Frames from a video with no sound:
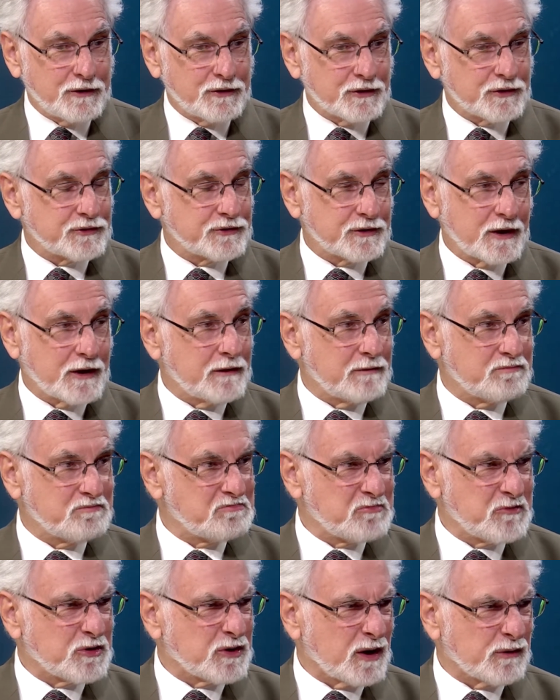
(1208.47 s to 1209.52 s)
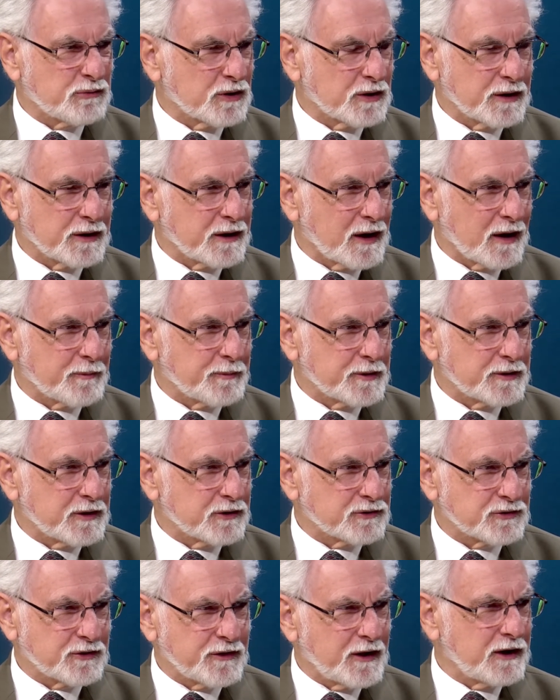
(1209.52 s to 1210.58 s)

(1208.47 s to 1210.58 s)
just said they're not really competition.